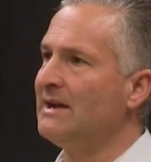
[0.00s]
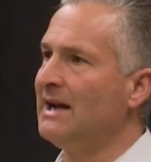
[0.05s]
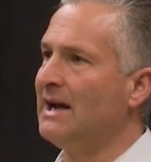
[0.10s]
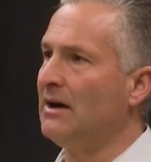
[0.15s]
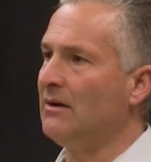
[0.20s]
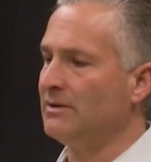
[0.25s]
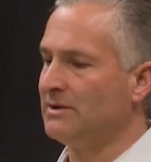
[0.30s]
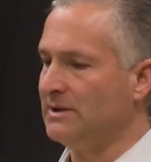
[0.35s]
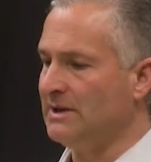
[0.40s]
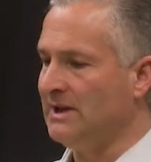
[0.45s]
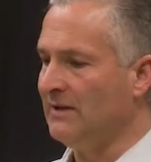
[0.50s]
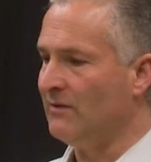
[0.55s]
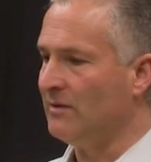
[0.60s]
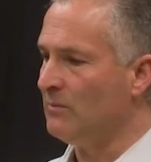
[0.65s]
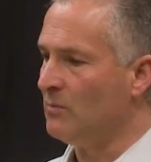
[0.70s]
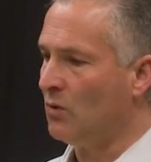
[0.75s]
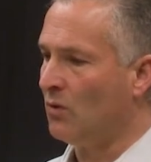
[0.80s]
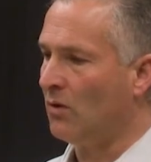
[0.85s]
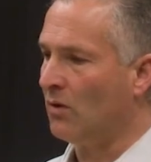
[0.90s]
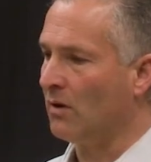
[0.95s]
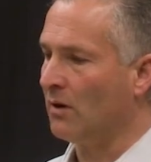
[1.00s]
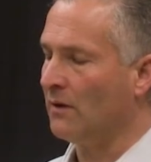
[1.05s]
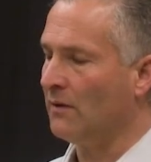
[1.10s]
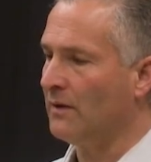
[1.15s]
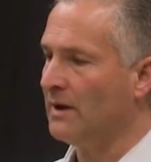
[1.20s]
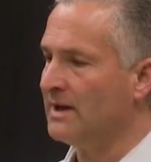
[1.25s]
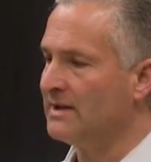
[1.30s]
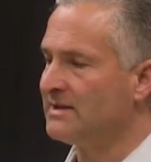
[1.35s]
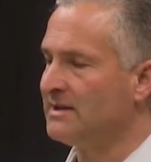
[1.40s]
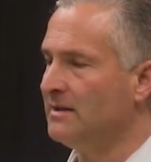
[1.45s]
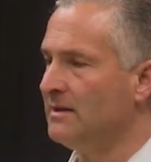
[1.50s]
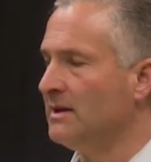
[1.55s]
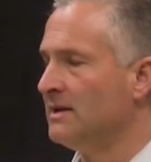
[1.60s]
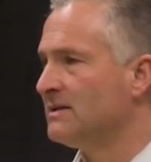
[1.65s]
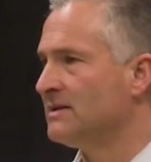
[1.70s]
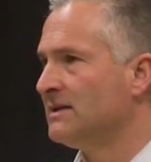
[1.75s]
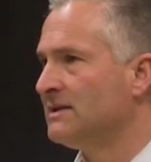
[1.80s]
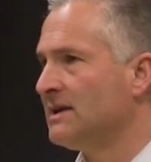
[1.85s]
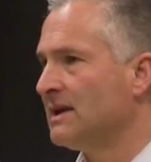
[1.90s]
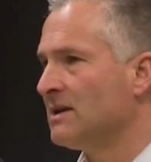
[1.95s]
it out even more as
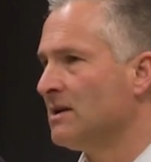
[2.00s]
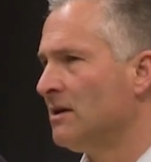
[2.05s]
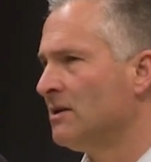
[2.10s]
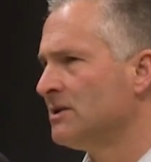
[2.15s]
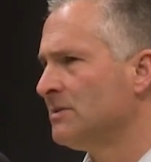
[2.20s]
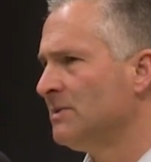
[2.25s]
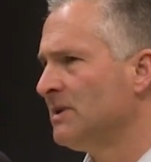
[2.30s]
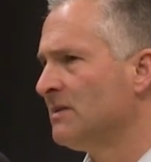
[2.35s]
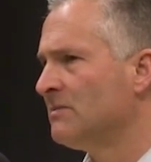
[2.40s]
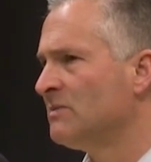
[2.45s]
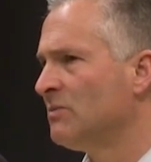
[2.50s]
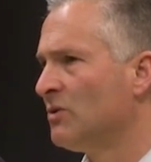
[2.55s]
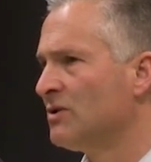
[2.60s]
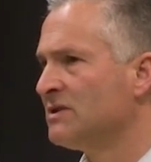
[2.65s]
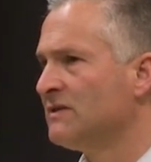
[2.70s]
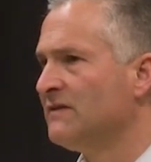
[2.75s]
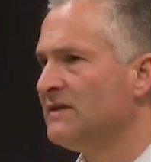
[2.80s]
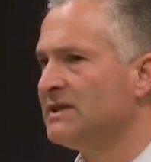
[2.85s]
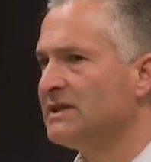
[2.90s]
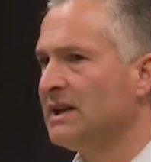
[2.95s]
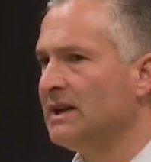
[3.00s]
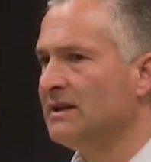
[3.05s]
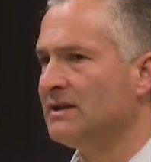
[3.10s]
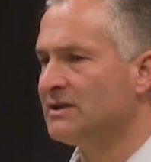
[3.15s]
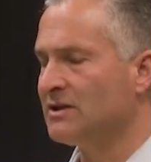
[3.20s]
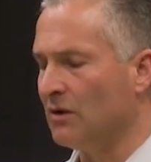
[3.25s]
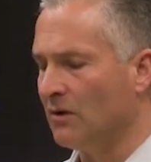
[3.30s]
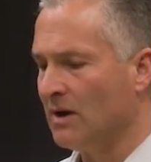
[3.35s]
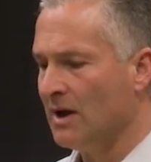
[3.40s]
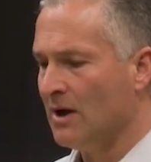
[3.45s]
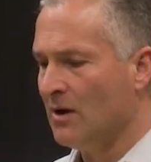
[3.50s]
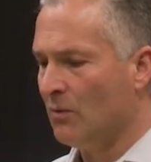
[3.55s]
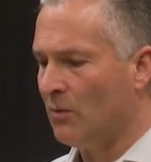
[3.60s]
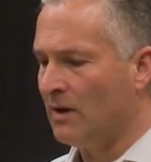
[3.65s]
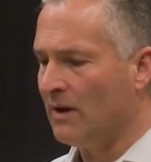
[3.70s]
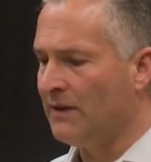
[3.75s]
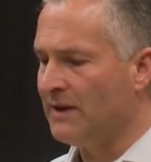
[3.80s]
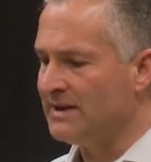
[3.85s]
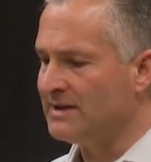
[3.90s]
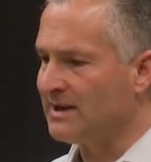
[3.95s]
the technology becomes more sophisticated. So
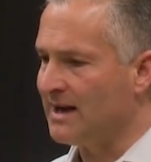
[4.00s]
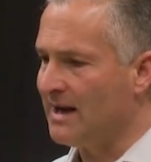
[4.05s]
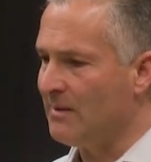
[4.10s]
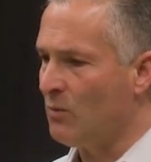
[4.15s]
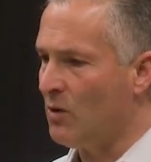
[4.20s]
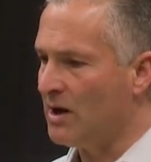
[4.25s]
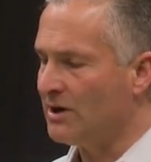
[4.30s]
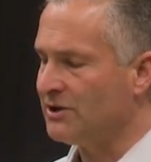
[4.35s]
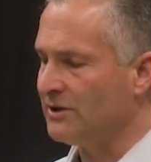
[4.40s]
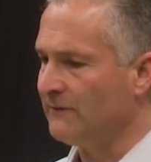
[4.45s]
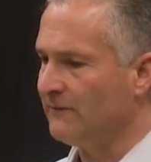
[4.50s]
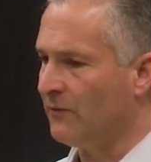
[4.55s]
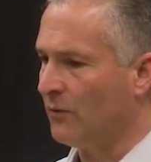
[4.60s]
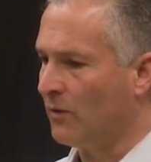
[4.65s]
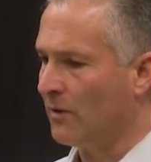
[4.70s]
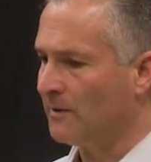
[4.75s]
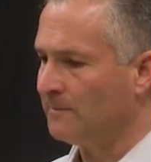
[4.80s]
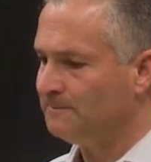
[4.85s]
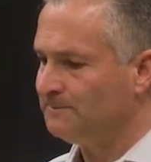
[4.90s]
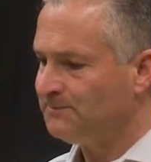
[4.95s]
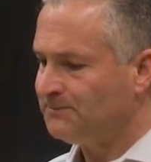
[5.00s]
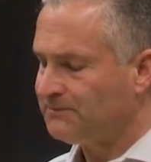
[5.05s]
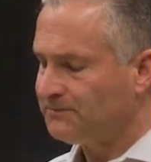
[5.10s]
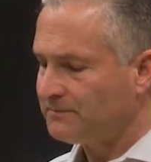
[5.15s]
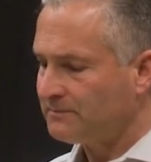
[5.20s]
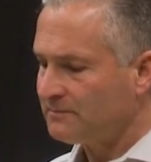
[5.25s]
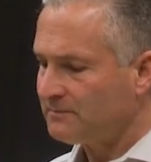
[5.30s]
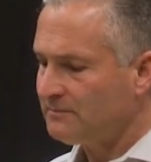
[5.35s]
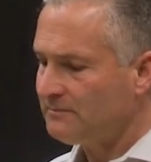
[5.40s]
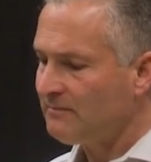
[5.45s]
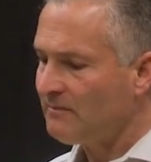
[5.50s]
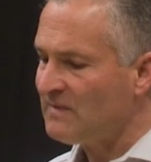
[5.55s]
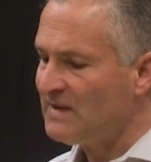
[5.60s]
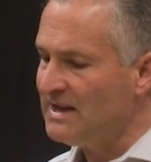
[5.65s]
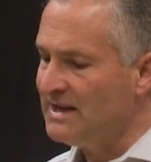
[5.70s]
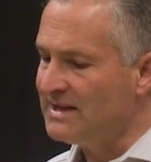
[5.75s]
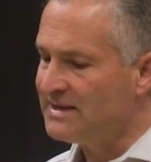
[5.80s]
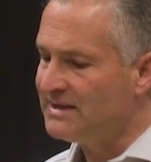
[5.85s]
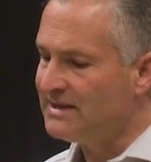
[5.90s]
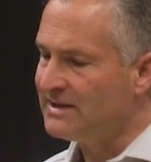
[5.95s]
one of the things that I'm watching for
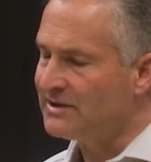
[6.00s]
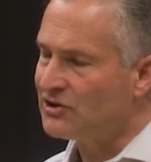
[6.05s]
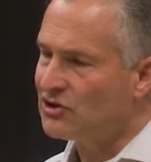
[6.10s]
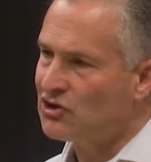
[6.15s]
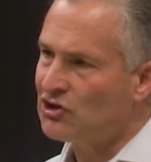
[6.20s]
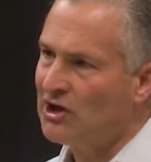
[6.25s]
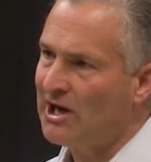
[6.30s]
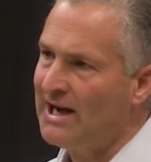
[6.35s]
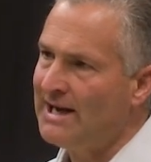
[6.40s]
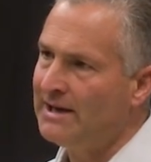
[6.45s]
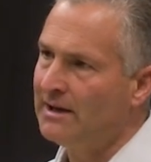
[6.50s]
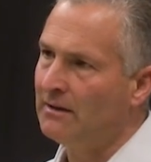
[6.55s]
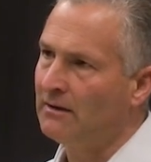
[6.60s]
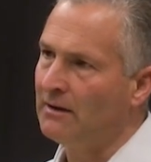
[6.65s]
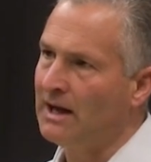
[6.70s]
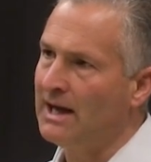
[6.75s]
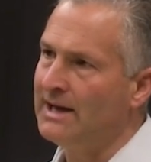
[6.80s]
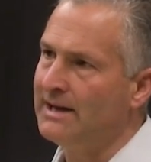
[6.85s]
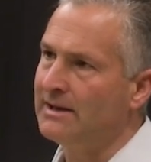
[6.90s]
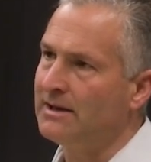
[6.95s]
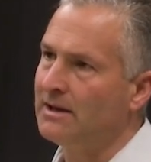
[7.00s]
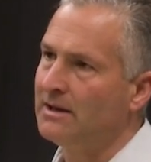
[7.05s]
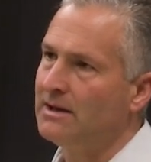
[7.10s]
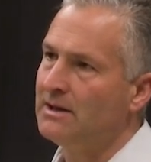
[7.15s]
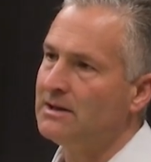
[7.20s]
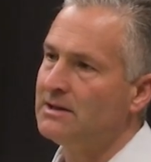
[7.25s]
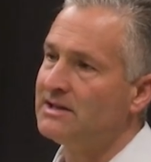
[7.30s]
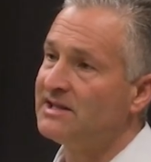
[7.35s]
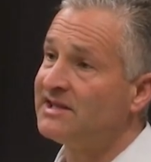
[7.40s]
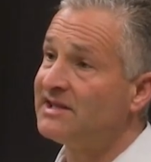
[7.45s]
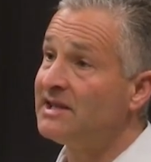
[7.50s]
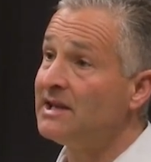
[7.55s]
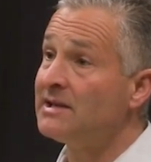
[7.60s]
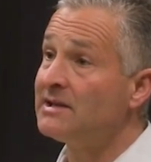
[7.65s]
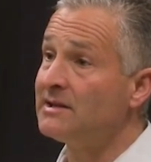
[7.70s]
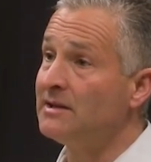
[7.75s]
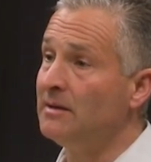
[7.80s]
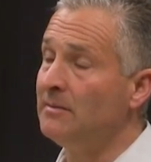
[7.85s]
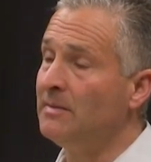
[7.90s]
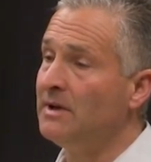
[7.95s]
is this China-like
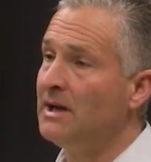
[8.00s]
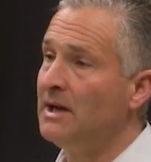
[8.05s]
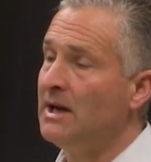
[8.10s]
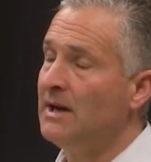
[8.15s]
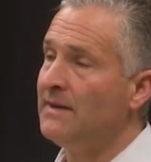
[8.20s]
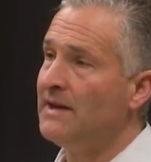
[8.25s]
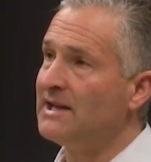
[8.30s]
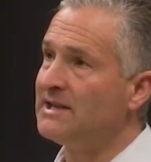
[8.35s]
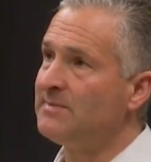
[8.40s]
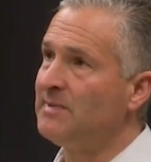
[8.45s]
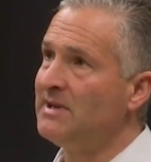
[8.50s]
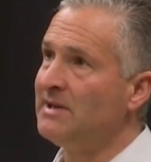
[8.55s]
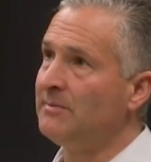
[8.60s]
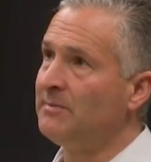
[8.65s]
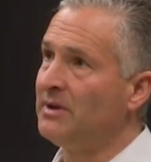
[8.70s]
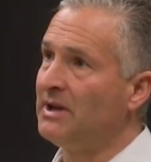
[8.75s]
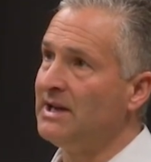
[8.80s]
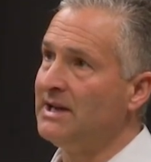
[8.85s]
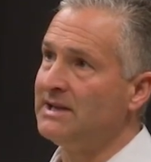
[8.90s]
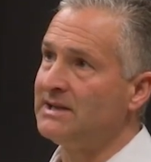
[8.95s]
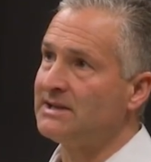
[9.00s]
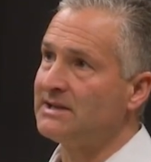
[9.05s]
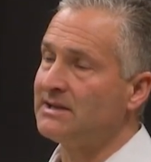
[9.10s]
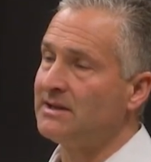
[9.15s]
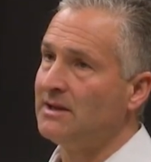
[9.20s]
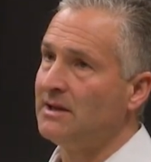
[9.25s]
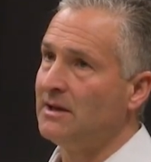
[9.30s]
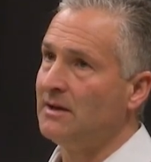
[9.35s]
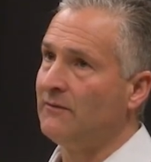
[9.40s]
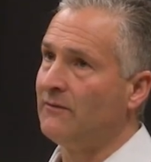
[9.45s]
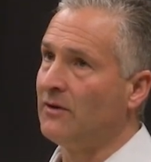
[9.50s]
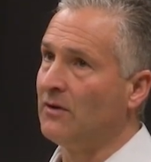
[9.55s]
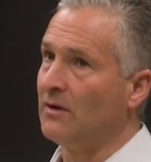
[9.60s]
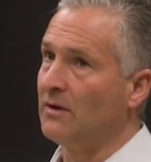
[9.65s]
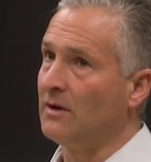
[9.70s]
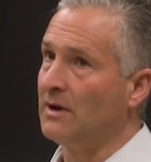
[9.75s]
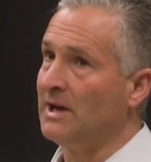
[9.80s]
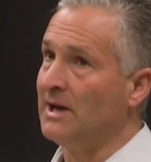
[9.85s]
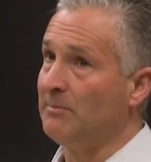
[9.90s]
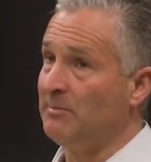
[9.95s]
system that's been put in place for
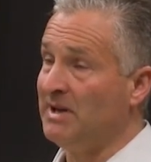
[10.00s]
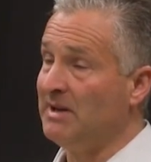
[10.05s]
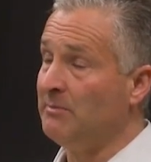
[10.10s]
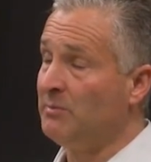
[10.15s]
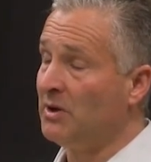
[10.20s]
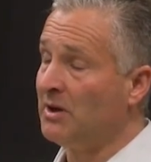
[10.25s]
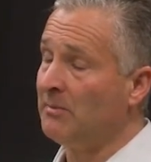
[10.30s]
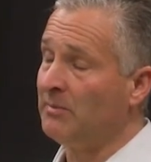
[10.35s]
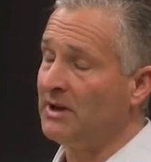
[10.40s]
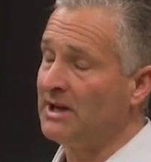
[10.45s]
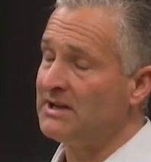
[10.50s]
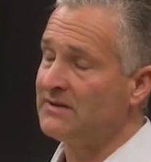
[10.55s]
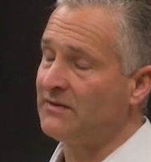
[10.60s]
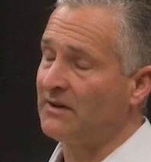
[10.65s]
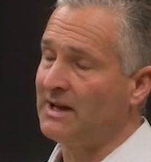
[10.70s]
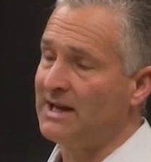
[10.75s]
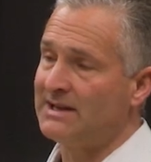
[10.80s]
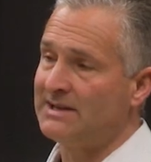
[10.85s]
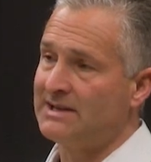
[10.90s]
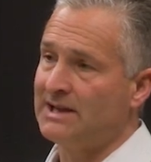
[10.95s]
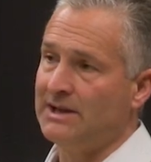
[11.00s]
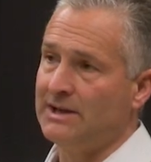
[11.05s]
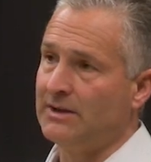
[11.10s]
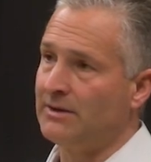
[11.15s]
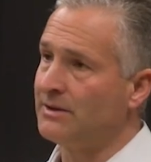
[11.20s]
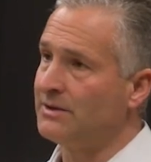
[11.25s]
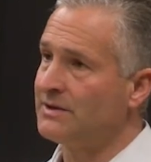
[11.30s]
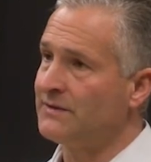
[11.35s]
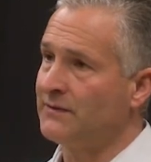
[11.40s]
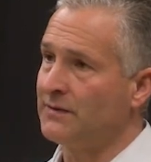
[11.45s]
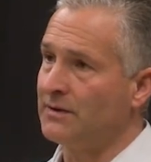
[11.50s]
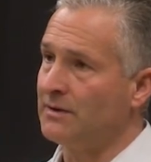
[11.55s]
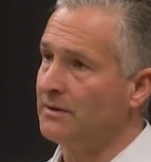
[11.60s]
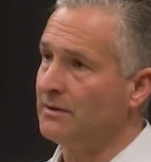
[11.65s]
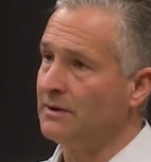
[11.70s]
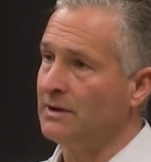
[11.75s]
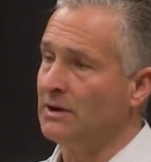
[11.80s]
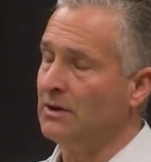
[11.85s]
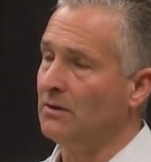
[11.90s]
the last 10 years for